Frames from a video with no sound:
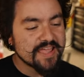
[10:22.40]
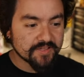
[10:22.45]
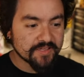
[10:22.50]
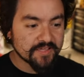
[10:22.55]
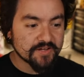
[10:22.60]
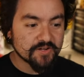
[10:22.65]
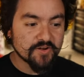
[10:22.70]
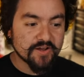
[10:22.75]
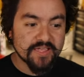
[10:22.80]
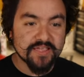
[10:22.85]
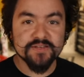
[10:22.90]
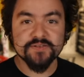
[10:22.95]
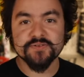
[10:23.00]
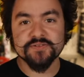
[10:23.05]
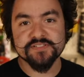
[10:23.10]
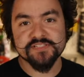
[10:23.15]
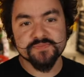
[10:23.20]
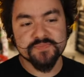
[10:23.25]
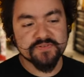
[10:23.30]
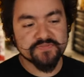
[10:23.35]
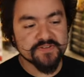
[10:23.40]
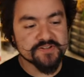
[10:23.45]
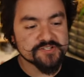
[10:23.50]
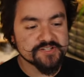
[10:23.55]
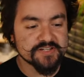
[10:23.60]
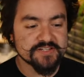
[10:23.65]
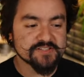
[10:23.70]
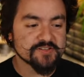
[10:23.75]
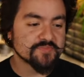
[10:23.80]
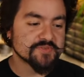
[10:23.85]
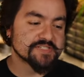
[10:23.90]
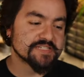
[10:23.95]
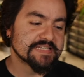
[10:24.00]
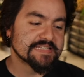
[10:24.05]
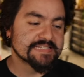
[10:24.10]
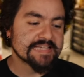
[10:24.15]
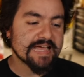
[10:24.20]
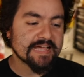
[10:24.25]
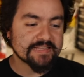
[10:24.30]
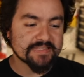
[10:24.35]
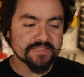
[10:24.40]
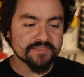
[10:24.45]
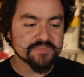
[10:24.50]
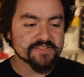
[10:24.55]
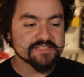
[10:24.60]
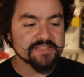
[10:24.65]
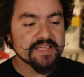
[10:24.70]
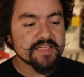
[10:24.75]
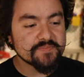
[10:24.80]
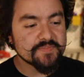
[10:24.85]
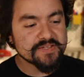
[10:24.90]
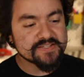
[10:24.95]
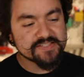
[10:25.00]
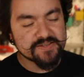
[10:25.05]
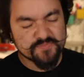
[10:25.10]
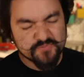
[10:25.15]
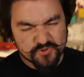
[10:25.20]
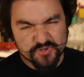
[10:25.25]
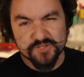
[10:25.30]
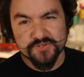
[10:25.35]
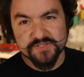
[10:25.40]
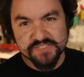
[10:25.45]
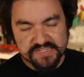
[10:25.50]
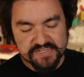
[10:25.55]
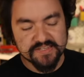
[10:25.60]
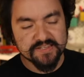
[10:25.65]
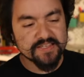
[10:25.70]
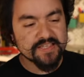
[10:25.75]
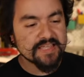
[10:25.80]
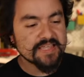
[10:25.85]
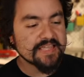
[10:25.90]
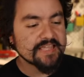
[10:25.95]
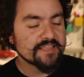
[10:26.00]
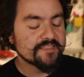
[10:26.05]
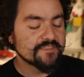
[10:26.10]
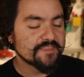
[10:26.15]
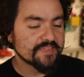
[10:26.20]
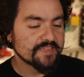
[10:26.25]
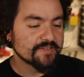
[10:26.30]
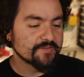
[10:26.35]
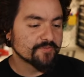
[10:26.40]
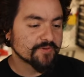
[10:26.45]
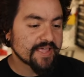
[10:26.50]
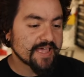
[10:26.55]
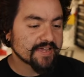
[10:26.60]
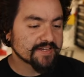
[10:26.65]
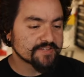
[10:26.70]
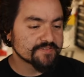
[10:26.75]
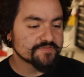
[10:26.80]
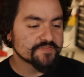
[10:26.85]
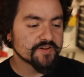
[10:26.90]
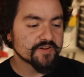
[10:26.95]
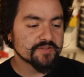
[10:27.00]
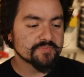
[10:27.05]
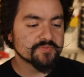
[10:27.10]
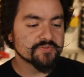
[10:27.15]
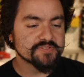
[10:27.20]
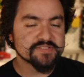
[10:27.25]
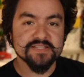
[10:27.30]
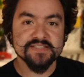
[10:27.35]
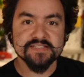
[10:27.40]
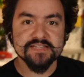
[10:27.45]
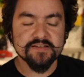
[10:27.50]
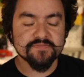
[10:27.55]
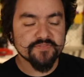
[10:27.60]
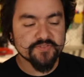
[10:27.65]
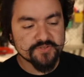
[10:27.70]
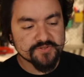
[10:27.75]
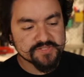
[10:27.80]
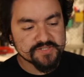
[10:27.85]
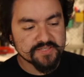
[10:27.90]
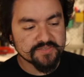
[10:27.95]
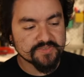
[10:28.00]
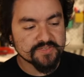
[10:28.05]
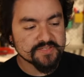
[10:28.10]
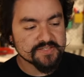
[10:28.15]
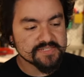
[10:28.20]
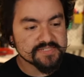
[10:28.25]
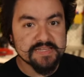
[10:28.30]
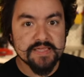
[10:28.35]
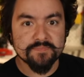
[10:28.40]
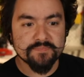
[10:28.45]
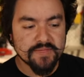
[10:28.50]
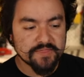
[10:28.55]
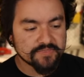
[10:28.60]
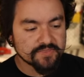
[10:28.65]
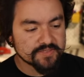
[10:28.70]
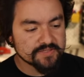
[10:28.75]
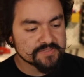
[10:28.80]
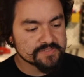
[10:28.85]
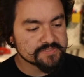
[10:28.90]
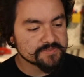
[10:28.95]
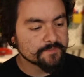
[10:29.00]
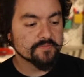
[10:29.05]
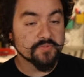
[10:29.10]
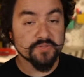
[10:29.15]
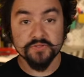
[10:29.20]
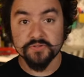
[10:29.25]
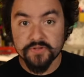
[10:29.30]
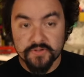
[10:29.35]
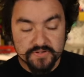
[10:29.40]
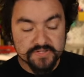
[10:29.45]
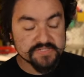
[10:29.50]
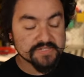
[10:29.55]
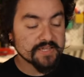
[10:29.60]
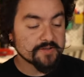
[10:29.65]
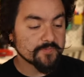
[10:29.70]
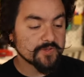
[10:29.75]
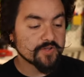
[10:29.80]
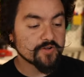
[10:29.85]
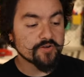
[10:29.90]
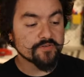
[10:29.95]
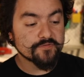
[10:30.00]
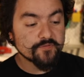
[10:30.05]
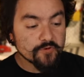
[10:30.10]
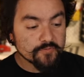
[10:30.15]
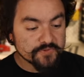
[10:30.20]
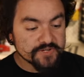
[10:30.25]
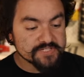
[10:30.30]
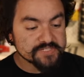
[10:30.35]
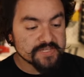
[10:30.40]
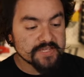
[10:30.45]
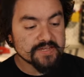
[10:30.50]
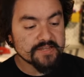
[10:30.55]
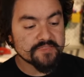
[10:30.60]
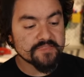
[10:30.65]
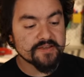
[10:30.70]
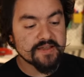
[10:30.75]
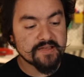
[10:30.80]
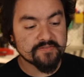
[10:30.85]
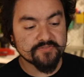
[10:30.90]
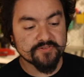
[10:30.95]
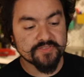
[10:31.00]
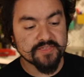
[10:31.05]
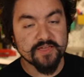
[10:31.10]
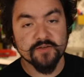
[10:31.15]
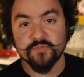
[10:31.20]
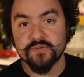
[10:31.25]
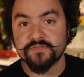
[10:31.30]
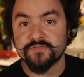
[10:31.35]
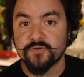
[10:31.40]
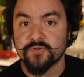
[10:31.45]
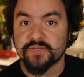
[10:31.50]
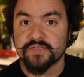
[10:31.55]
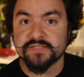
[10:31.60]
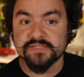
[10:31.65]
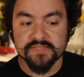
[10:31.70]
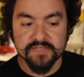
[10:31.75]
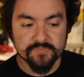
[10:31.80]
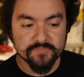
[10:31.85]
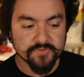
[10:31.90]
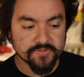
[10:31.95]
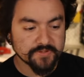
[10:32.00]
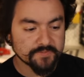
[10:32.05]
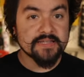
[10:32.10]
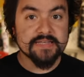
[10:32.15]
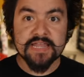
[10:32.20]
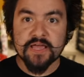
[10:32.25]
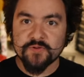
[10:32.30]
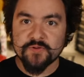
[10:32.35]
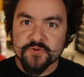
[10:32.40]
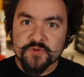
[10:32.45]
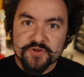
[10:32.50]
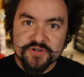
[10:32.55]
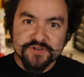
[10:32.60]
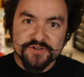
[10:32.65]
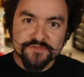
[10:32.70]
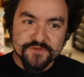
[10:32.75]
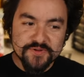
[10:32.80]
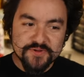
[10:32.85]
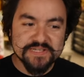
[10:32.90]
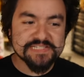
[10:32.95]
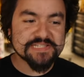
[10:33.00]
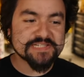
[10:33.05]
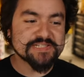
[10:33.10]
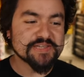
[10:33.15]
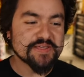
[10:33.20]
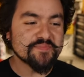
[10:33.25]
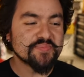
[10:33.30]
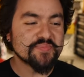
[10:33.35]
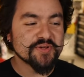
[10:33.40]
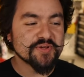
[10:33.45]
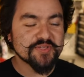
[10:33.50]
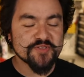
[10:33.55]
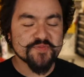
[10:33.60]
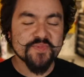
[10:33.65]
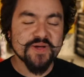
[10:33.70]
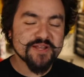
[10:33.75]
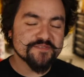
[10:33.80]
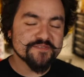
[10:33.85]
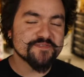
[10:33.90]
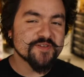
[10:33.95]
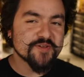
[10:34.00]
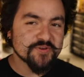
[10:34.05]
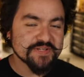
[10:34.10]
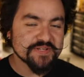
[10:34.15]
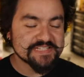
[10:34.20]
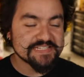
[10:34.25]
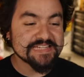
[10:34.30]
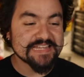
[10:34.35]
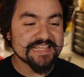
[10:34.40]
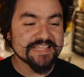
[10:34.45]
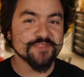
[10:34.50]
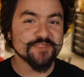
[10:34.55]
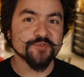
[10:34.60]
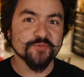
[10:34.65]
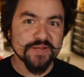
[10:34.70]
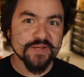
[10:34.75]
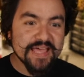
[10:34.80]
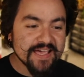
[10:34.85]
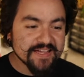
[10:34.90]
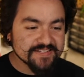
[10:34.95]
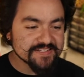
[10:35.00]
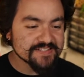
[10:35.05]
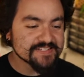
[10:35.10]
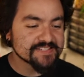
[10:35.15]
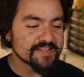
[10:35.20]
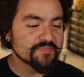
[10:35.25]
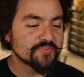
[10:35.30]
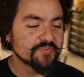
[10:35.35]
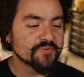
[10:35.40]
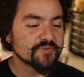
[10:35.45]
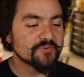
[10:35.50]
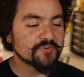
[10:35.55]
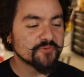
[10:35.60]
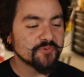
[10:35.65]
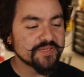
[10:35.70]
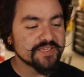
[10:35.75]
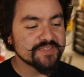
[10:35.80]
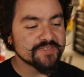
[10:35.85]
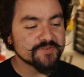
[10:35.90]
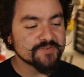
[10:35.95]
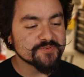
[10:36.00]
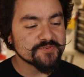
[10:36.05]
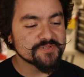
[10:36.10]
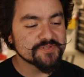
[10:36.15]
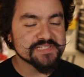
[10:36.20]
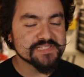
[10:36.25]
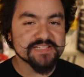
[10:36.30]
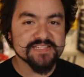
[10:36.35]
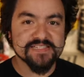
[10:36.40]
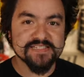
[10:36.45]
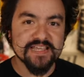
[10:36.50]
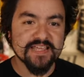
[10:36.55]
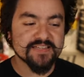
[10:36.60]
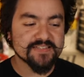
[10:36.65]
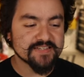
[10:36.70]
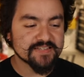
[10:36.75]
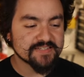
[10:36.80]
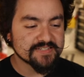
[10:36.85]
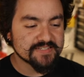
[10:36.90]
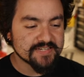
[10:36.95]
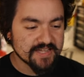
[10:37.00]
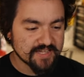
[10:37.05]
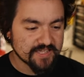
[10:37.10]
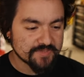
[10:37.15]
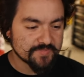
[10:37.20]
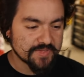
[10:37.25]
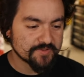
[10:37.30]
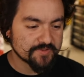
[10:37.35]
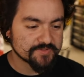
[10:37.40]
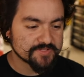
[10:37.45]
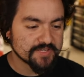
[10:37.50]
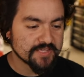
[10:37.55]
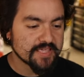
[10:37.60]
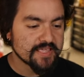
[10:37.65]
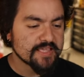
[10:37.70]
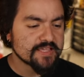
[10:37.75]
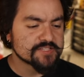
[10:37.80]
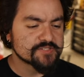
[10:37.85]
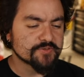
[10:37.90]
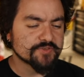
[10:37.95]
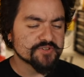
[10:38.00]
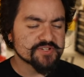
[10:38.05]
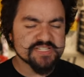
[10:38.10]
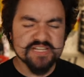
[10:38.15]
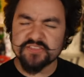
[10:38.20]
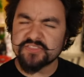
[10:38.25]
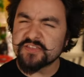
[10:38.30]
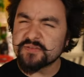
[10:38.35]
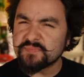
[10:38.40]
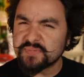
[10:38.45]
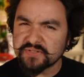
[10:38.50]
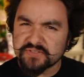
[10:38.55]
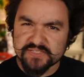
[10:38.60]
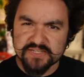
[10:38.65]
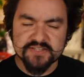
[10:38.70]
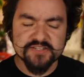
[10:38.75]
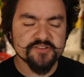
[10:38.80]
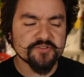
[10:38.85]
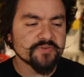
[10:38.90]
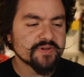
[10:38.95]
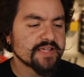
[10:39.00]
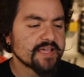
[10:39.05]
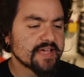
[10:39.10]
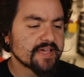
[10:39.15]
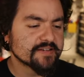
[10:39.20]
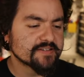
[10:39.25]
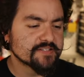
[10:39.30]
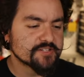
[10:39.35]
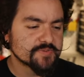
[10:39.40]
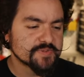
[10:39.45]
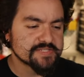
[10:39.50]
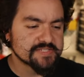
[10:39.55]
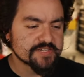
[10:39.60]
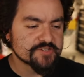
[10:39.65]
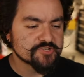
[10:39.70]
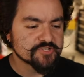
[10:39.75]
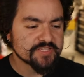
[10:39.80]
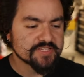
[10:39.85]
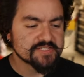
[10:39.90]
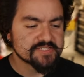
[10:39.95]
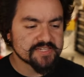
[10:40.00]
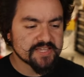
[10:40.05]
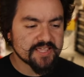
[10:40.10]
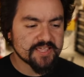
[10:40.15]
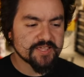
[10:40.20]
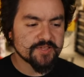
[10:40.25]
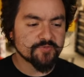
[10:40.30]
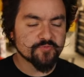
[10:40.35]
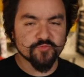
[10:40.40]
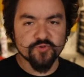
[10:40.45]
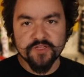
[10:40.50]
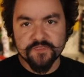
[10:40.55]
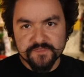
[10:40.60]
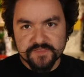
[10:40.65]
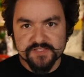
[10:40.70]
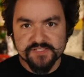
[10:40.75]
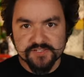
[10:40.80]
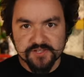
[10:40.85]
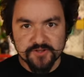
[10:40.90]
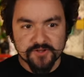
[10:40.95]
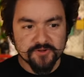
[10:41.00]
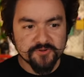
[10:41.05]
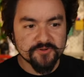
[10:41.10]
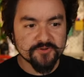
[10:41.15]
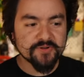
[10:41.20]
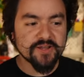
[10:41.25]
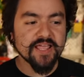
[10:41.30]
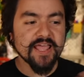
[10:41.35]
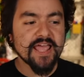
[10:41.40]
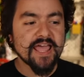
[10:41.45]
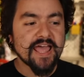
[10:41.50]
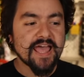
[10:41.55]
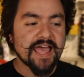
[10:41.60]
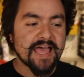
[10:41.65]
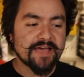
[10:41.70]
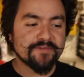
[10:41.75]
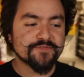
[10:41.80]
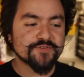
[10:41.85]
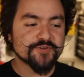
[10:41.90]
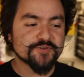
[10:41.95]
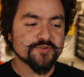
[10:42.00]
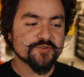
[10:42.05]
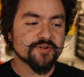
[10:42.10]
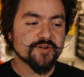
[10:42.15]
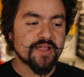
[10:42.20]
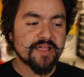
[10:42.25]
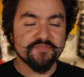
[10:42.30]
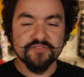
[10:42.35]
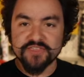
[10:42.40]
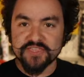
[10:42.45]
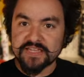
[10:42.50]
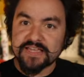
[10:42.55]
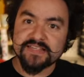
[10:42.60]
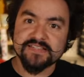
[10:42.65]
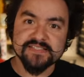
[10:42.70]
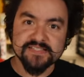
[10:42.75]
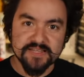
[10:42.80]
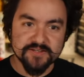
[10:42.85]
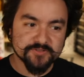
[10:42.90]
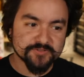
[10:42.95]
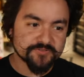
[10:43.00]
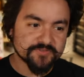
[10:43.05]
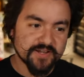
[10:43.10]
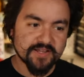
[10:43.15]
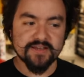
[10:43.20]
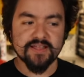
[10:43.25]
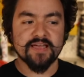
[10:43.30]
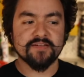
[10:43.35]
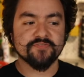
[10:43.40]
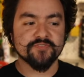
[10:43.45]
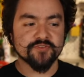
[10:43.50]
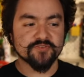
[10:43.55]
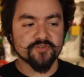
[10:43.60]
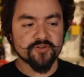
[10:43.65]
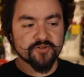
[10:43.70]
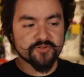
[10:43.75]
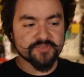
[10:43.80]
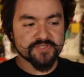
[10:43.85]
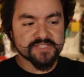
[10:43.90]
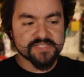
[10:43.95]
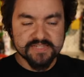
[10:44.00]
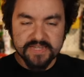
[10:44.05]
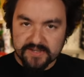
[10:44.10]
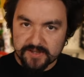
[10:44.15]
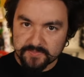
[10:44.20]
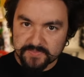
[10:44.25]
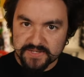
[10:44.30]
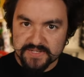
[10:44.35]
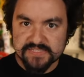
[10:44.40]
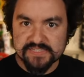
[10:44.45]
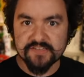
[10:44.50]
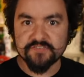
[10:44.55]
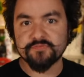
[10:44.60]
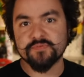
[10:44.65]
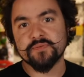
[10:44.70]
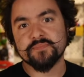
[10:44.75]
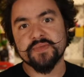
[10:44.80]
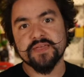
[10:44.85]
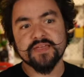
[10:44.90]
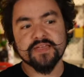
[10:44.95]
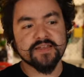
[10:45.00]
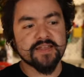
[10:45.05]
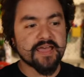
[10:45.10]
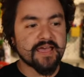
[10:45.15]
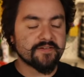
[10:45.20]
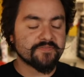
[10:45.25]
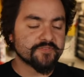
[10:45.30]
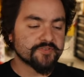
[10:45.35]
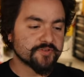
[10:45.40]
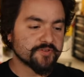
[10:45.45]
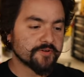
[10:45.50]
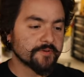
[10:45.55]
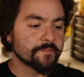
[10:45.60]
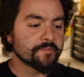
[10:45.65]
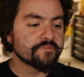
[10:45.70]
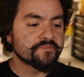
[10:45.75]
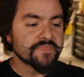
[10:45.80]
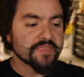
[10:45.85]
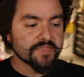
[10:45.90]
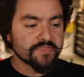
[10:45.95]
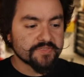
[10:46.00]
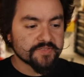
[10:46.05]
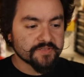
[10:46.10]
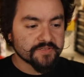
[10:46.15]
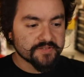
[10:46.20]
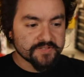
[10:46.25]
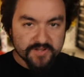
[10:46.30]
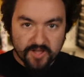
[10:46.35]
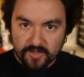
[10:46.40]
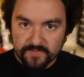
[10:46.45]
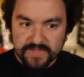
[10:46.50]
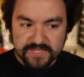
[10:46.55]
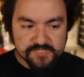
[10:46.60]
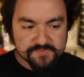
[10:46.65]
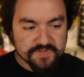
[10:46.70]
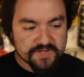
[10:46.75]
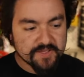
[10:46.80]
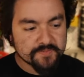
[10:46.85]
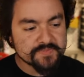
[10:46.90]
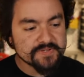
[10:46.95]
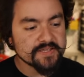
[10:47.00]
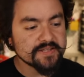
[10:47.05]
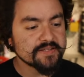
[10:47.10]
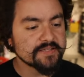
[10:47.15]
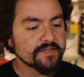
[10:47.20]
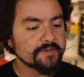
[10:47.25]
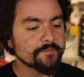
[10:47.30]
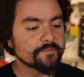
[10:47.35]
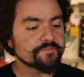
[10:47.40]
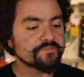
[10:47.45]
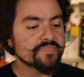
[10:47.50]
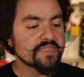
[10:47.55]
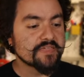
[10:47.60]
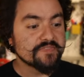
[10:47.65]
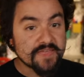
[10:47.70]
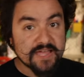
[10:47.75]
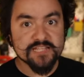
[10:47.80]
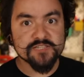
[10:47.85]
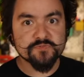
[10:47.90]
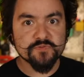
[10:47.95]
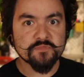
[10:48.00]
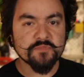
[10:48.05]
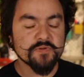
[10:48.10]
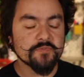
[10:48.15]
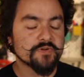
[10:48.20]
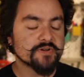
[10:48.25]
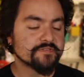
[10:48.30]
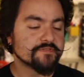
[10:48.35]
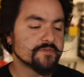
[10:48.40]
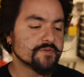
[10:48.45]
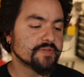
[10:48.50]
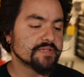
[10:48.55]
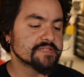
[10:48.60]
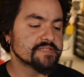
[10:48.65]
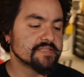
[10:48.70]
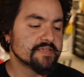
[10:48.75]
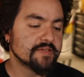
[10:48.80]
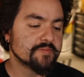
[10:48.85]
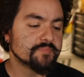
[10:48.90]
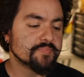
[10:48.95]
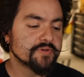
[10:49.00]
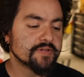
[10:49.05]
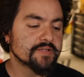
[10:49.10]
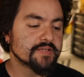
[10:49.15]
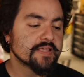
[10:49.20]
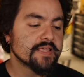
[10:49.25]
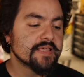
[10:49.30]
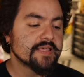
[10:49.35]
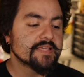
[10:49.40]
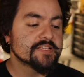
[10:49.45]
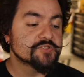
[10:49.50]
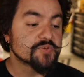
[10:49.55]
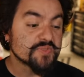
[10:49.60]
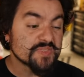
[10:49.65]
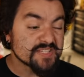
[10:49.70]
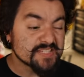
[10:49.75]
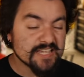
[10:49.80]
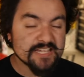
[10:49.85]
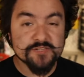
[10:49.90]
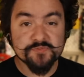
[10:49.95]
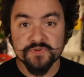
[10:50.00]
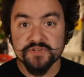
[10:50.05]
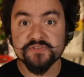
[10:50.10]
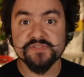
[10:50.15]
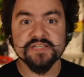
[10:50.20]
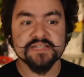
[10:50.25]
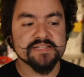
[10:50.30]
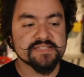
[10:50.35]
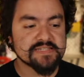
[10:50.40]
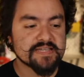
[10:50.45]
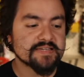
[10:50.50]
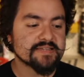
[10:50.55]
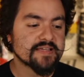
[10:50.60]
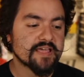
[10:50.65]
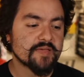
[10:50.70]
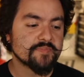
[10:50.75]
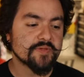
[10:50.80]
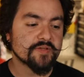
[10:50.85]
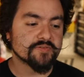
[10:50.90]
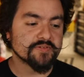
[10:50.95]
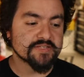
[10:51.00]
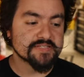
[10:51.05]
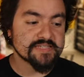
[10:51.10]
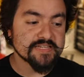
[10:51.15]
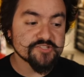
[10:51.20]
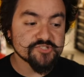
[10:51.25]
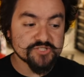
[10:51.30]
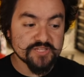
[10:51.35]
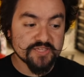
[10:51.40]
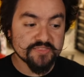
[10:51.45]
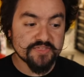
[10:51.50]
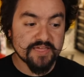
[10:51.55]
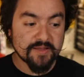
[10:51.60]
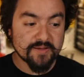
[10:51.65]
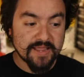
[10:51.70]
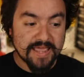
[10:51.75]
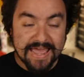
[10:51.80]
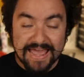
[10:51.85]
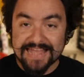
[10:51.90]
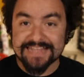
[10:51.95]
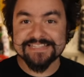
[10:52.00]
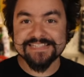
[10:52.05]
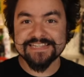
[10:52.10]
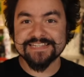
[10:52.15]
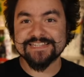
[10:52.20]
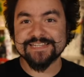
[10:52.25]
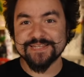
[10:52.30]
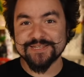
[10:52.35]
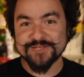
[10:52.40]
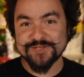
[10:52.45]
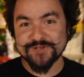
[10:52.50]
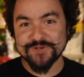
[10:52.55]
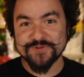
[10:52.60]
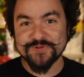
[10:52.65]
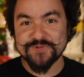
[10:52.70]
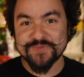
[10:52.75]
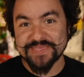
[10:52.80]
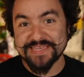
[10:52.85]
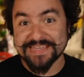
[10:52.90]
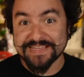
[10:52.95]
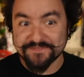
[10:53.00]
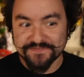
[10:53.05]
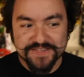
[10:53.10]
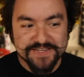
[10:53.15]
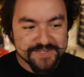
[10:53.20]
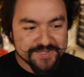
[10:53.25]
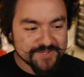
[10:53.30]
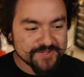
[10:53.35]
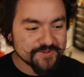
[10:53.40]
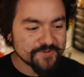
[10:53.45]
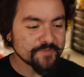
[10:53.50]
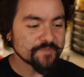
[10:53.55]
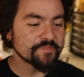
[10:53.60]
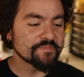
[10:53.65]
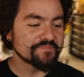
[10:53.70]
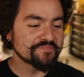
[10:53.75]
and our handle submit function is almost exactly the same, except we're using the reactive variables instead of using the set methods. You'll notice again, we call form reset, and then after that, we focus the input. Now in order to focus this input, you might have noticed in the React example, we use set timeout. So there's nothing built into React to essentially say, run this code after everything has settled, right? After all the state updates have been made, after the DOM has been updated, that's when we want to focus the input. So in this case, we're using set timeout. Essentially, that adds it into the event queue.